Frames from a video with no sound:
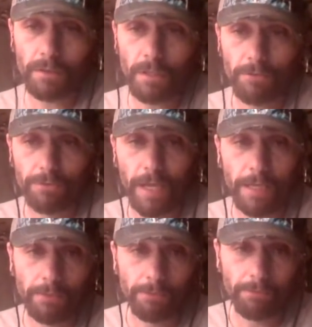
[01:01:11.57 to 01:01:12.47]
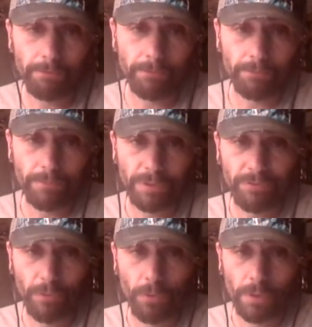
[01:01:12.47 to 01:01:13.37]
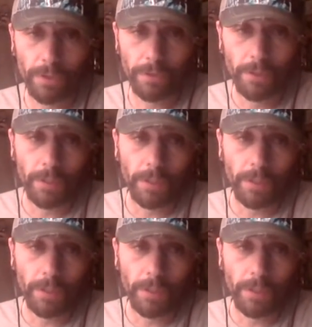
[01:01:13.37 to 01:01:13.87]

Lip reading: other day before